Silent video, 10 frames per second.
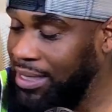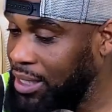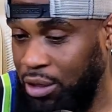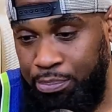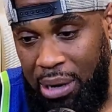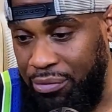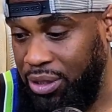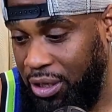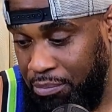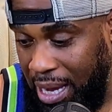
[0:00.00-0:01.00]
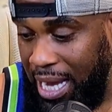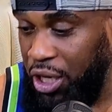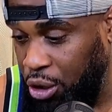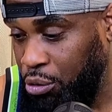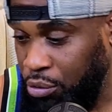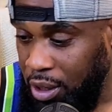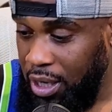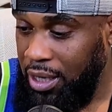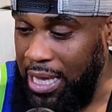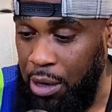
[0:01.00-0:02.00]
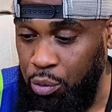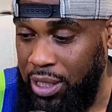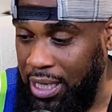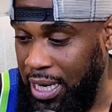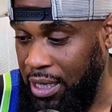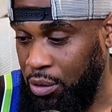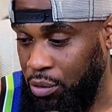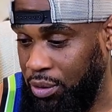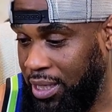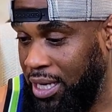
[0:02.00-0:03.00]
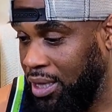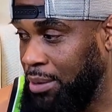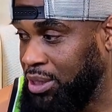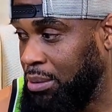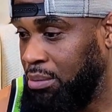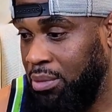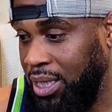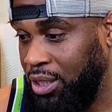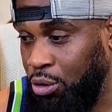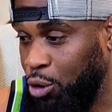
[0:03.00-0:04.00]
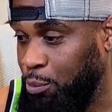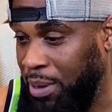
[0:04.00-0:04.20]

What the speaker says: brothers of my hue that when they get a lump sum of money, don't go buy a